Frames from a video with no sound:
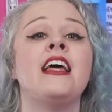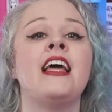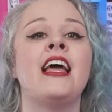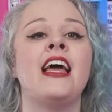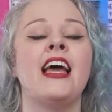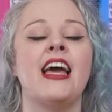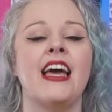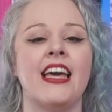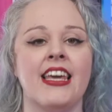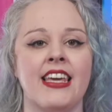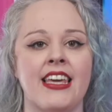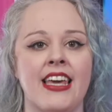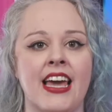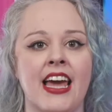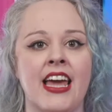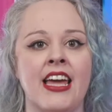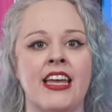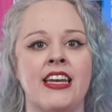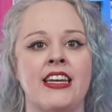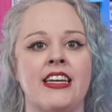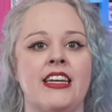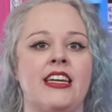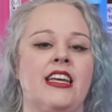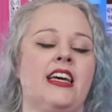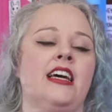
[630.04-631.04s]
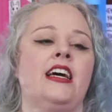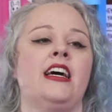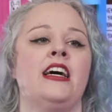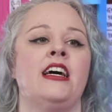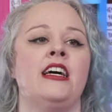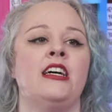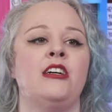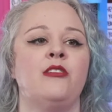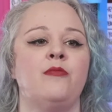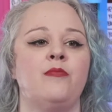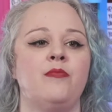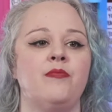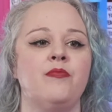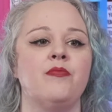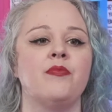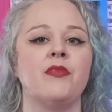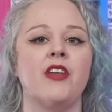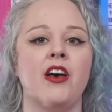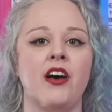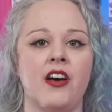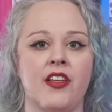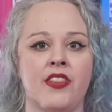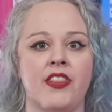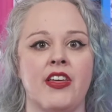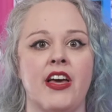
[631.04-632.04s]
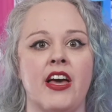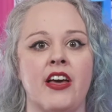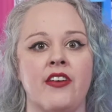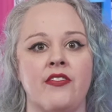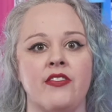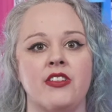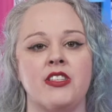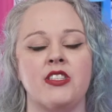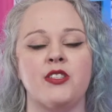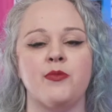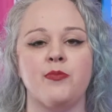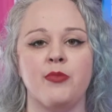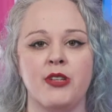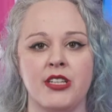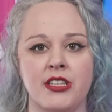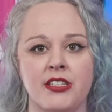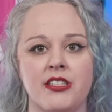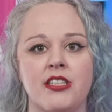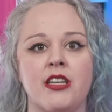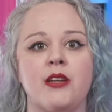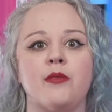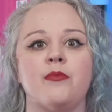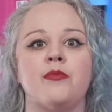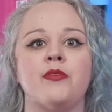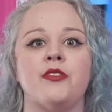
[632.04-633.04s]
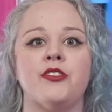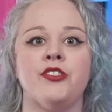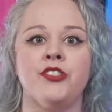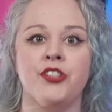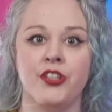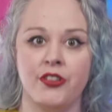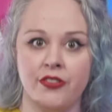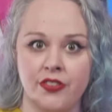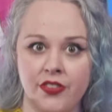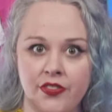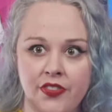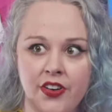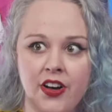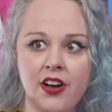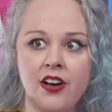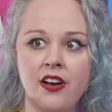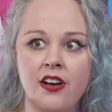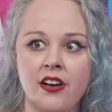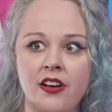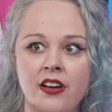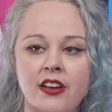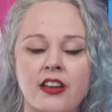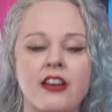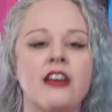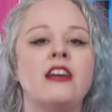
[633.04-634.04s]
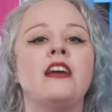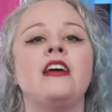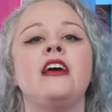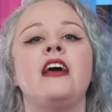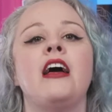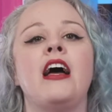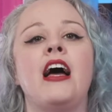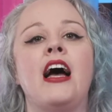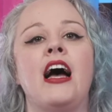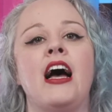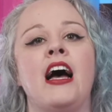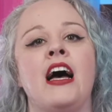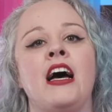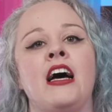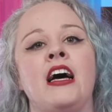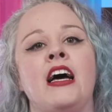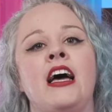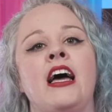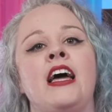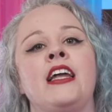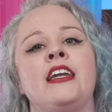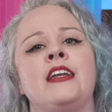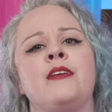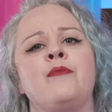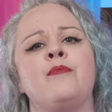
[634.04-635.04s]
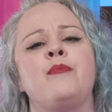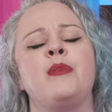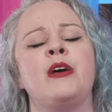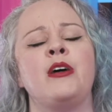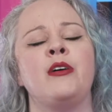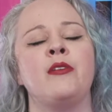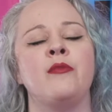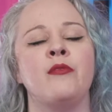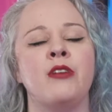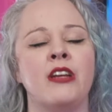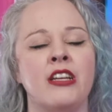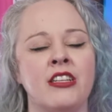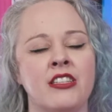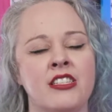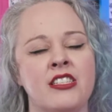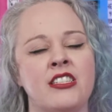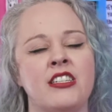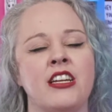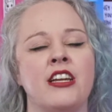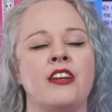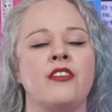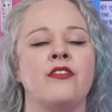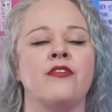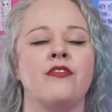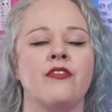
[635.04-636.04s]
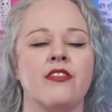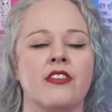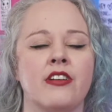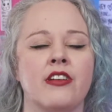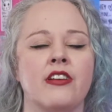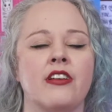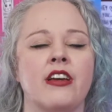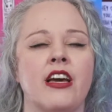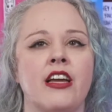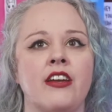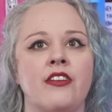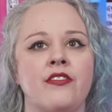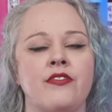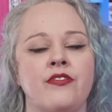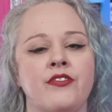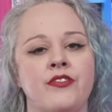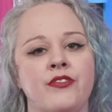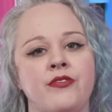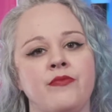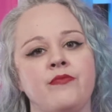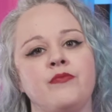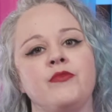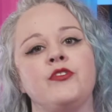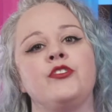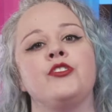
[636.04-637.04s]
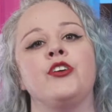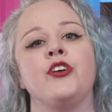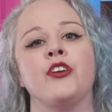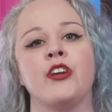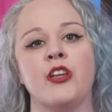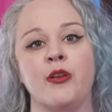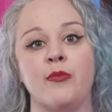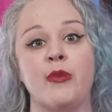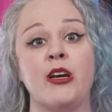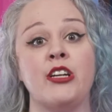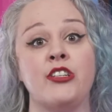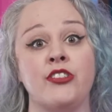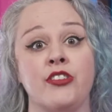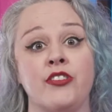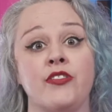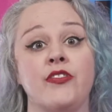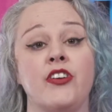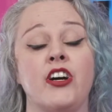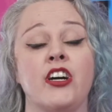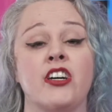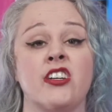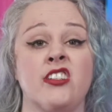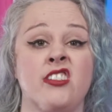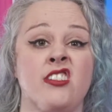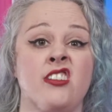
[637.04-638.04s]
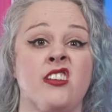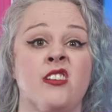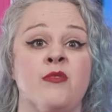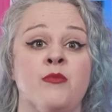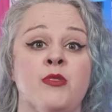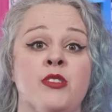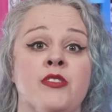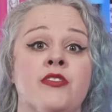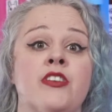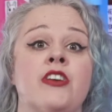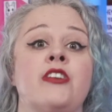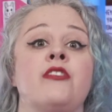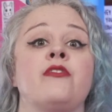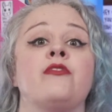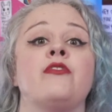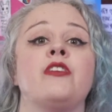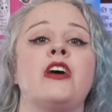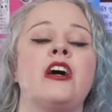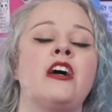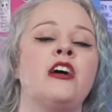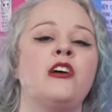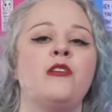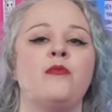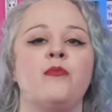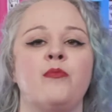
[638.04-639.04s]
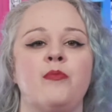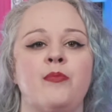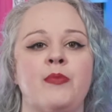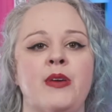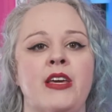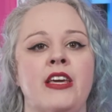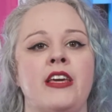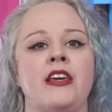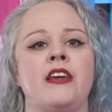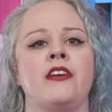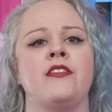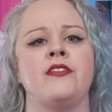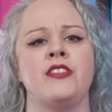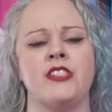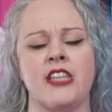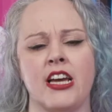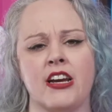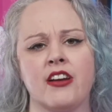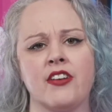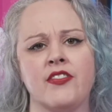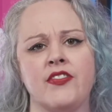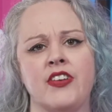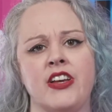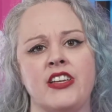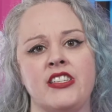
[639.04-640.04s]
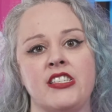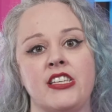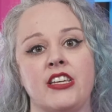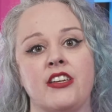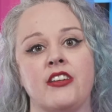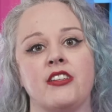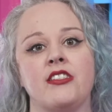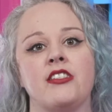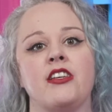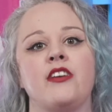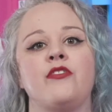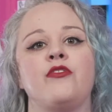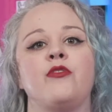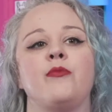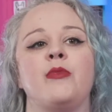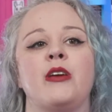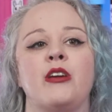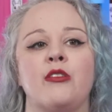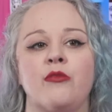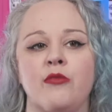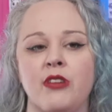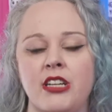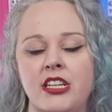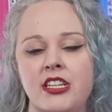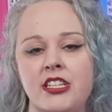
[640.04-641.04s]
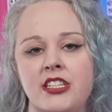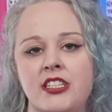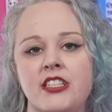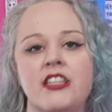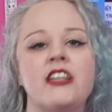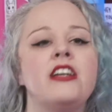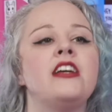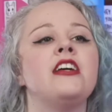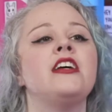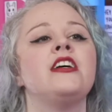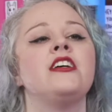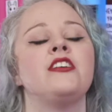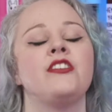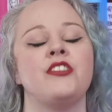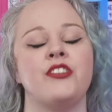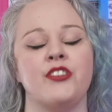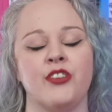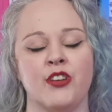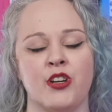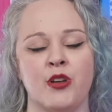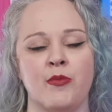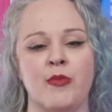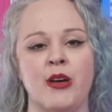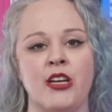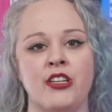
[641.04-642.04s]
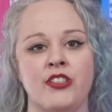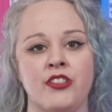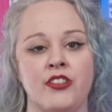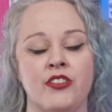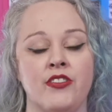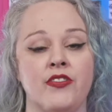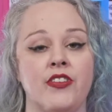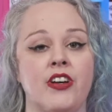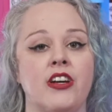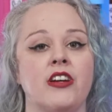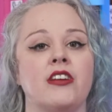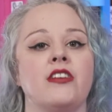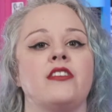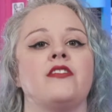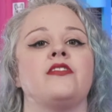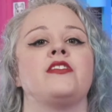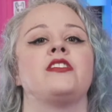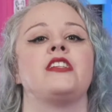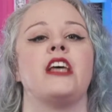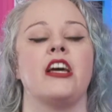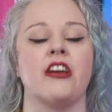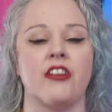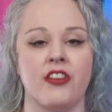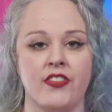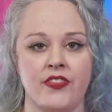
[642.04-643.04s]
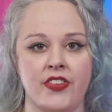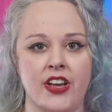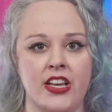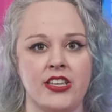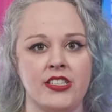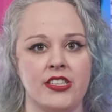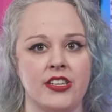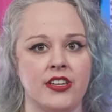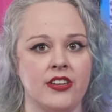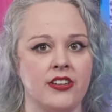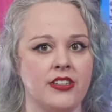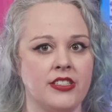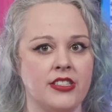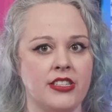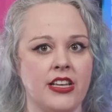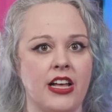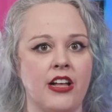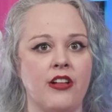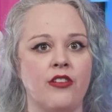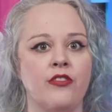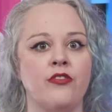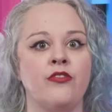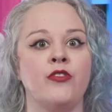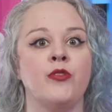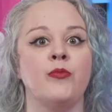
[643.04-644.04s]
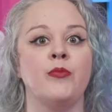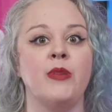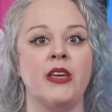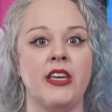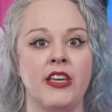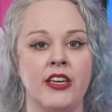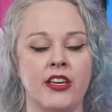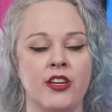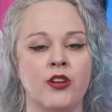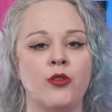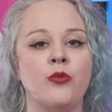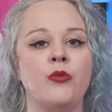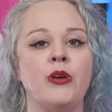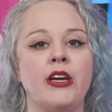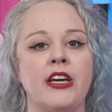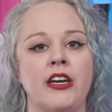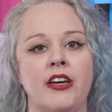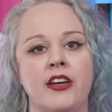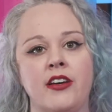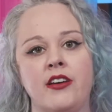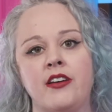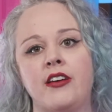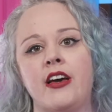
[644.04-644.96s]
Again, Arthur Evans brings up Joan of Arc, but instead of kind of talking about Joan of Arc in terms of kind of sacrificing herself for being a witch, it's talking about Joan of Arc of sacrificing herself for being queer,